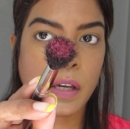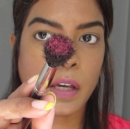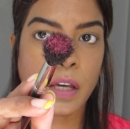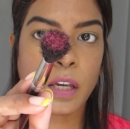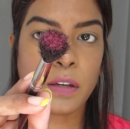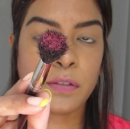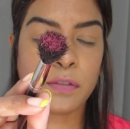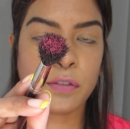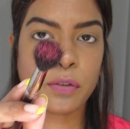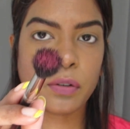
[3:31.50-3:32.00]

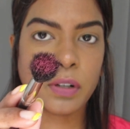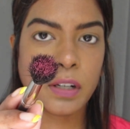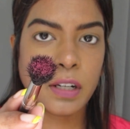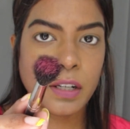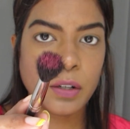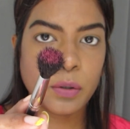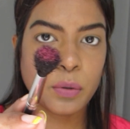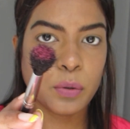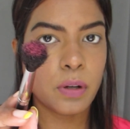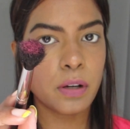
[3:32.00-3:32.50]
If you're
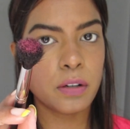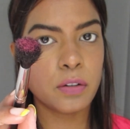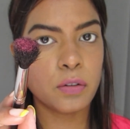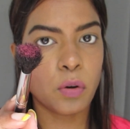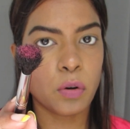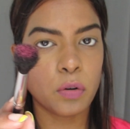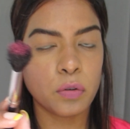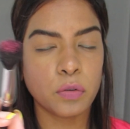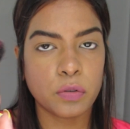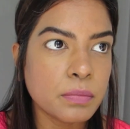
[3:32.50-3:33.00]
really good at
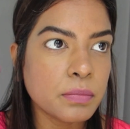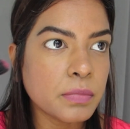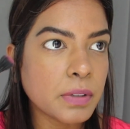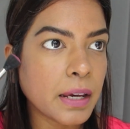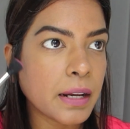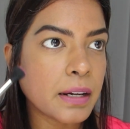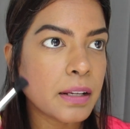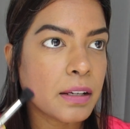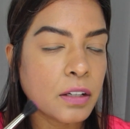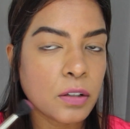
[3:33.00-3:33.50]
not
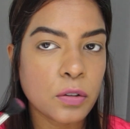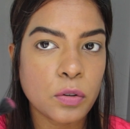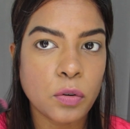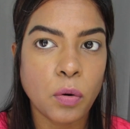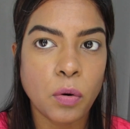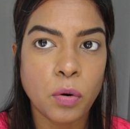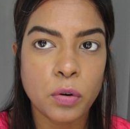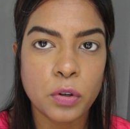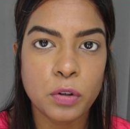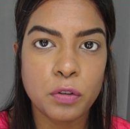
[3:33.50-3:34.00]
getting it
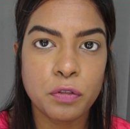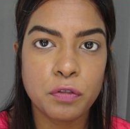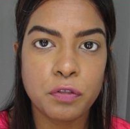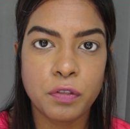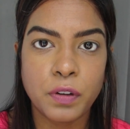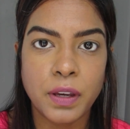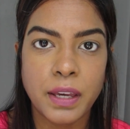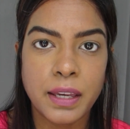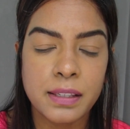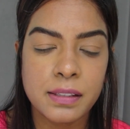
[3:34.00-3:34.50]
on your
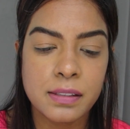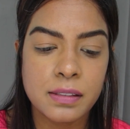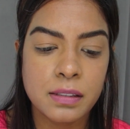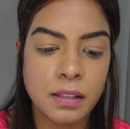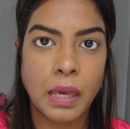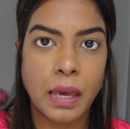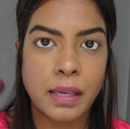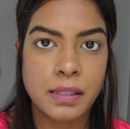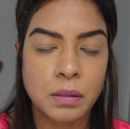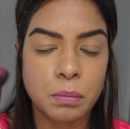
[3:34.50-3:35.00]
face,
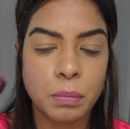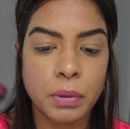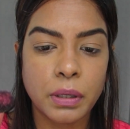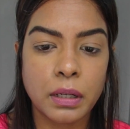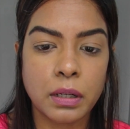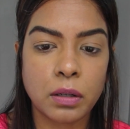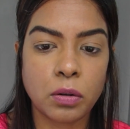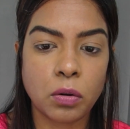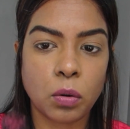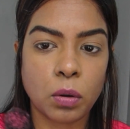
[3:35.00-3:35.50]
as a
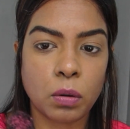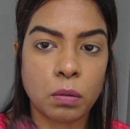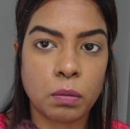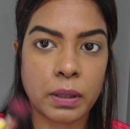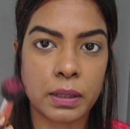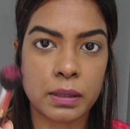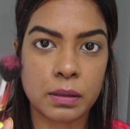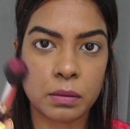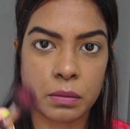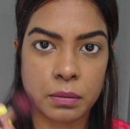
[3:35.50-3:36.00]
beginner,
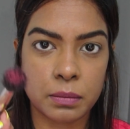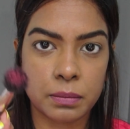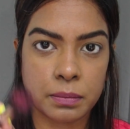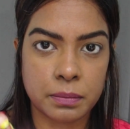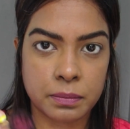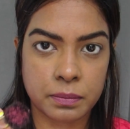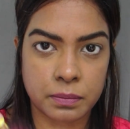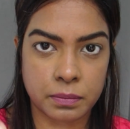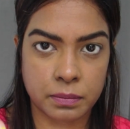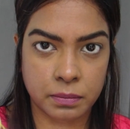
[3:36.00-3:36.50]
always
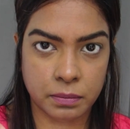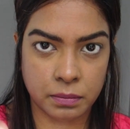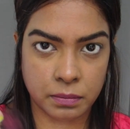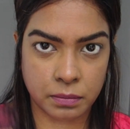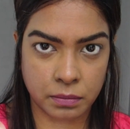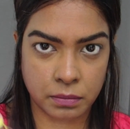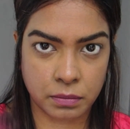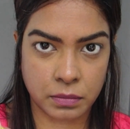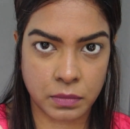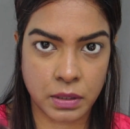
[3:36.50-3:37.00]

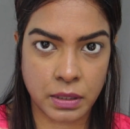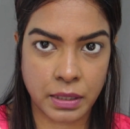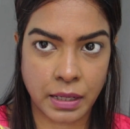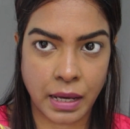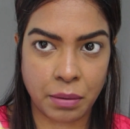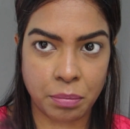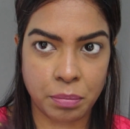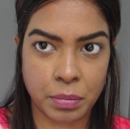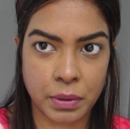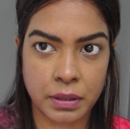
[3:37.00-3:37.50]

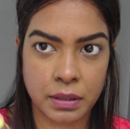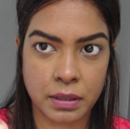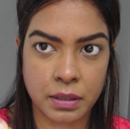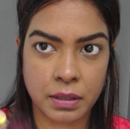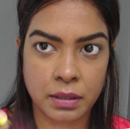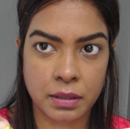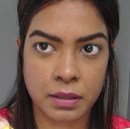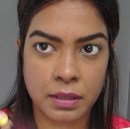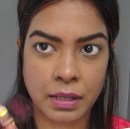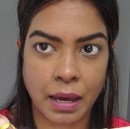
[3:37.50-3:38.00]
tap
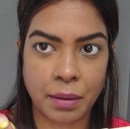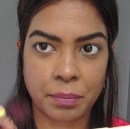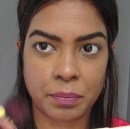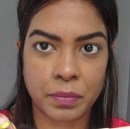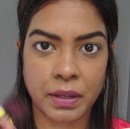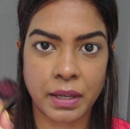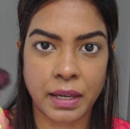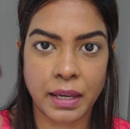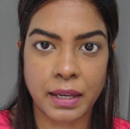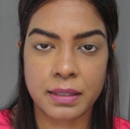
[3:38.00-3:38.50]
it, tap
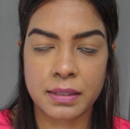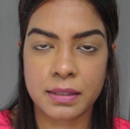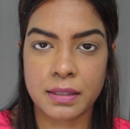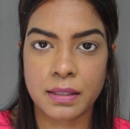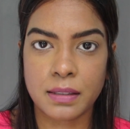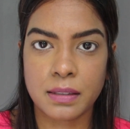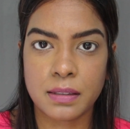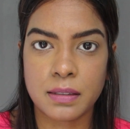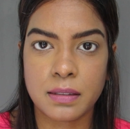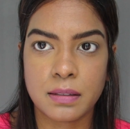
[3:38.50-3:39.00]
the
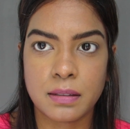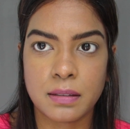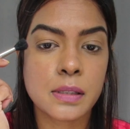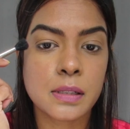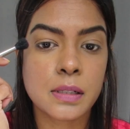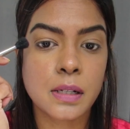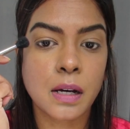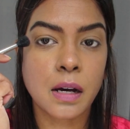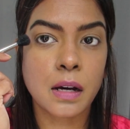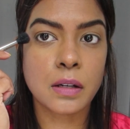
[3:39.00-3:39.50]
excess.
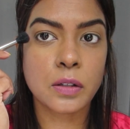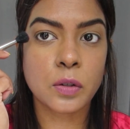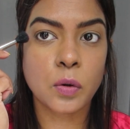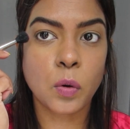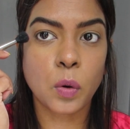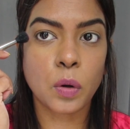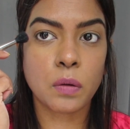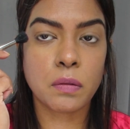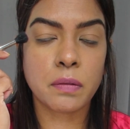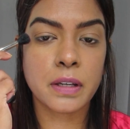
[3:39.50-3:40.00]
Start
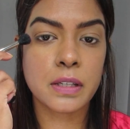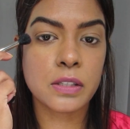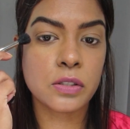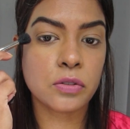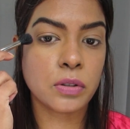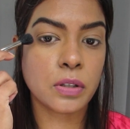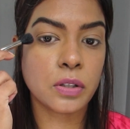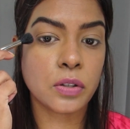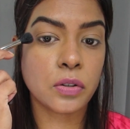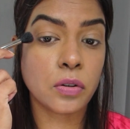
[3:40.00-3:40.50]

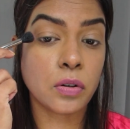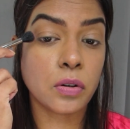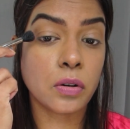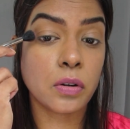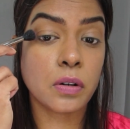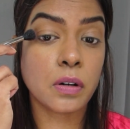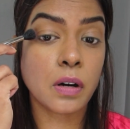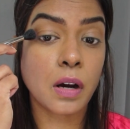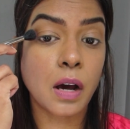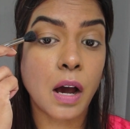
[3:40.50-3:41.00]
always in
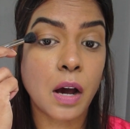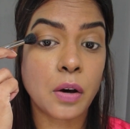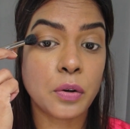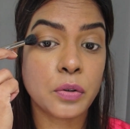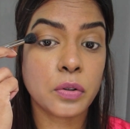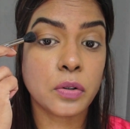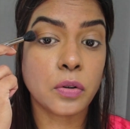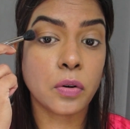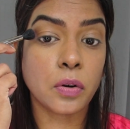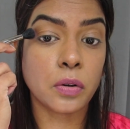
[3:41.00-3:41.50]
your
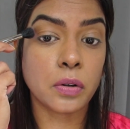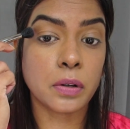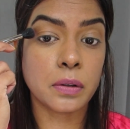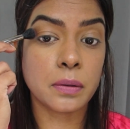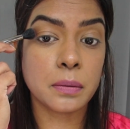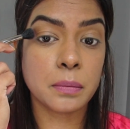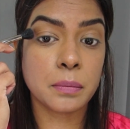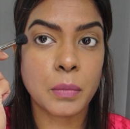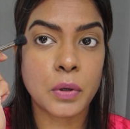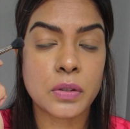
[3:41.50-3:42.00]
outer
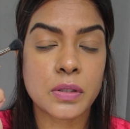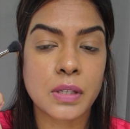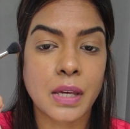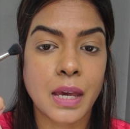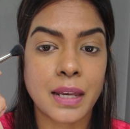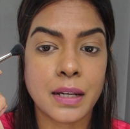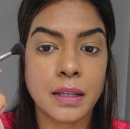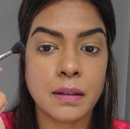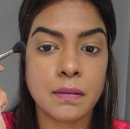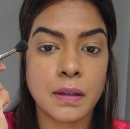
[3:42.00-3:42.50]
corner, because
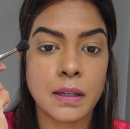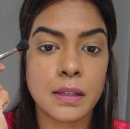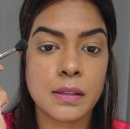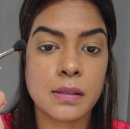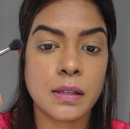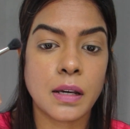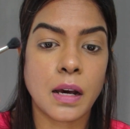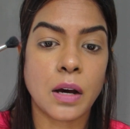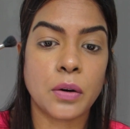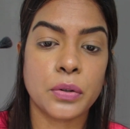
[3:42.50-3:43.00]

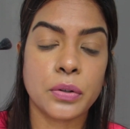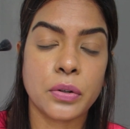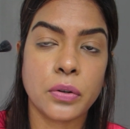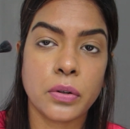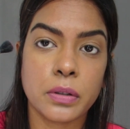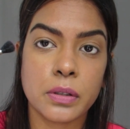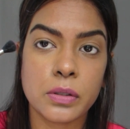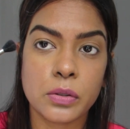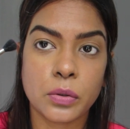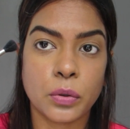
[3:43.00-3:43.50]
anyways the outer
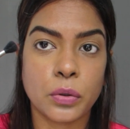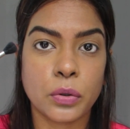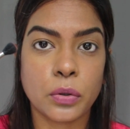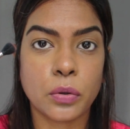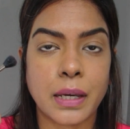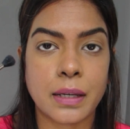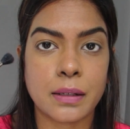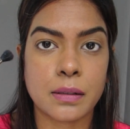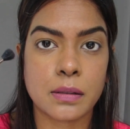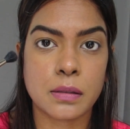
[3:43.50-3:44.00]
corner is going to
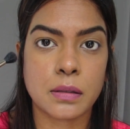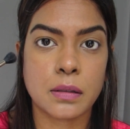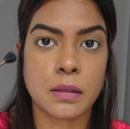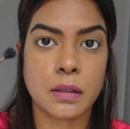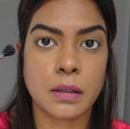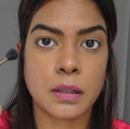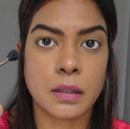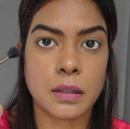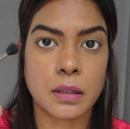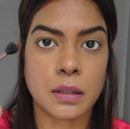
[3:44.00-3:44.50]
get
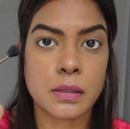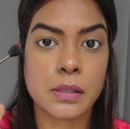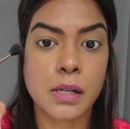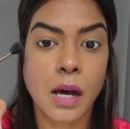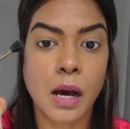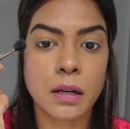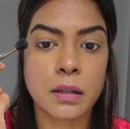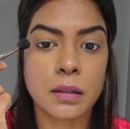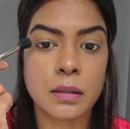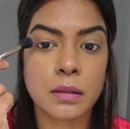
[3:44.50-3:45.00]
a little
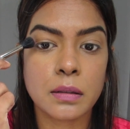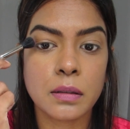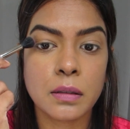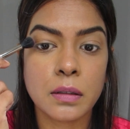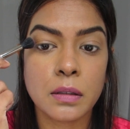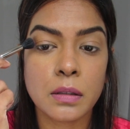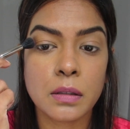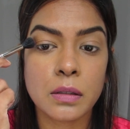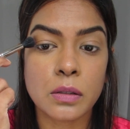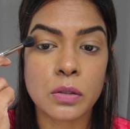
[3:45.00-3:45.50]
darker.
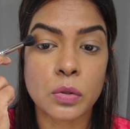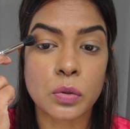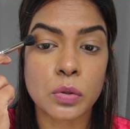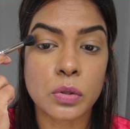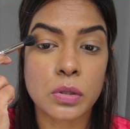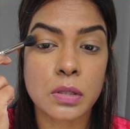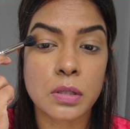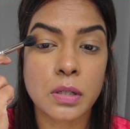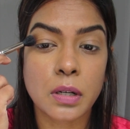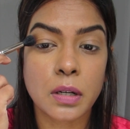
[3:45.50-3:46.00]
So
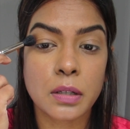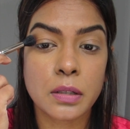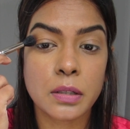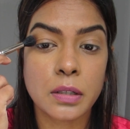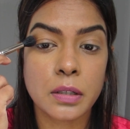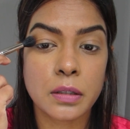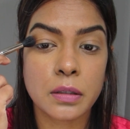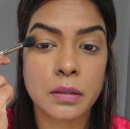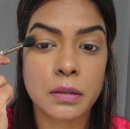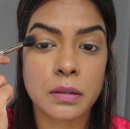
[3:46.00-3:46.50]
start
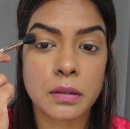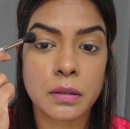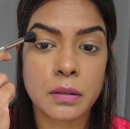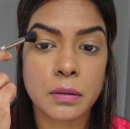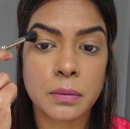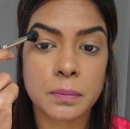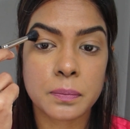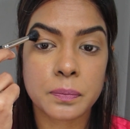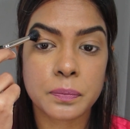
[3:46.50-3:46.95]
here